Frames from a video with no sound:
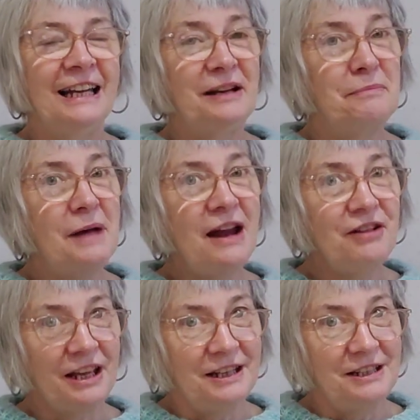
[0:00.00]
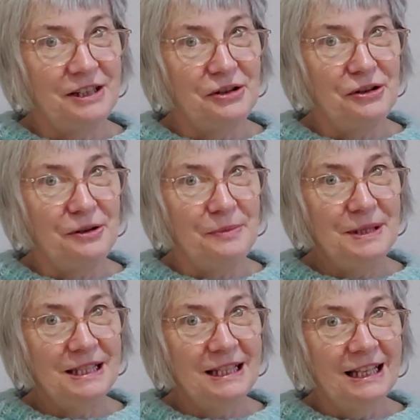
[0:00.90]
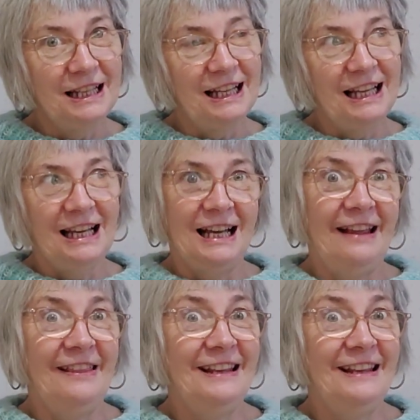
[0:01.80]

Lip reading: In American terms I